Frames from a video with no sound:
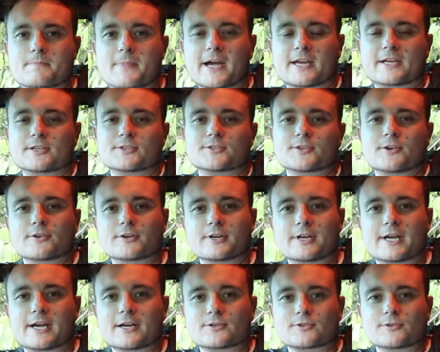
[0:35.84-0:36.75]
back inside
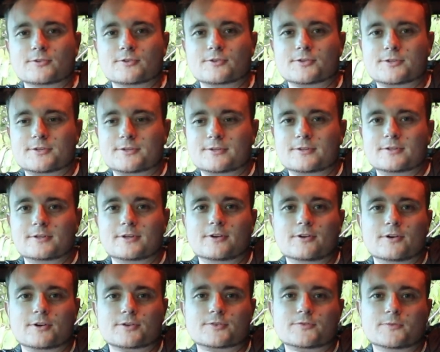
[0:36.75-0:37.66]
an Actros, a
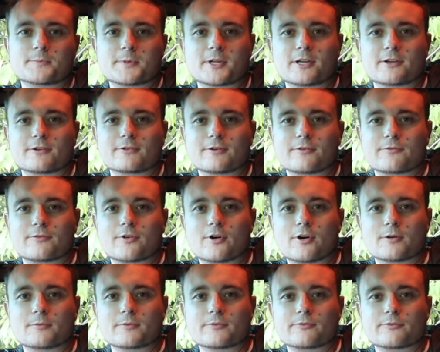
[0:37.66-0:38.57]
nice familiar
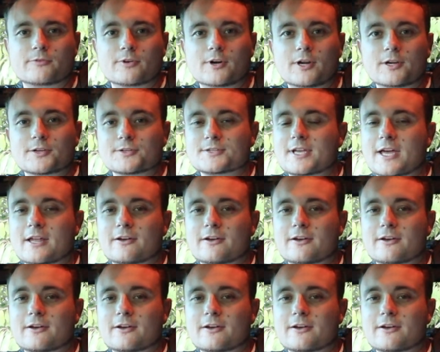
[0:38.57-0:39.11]
environment for us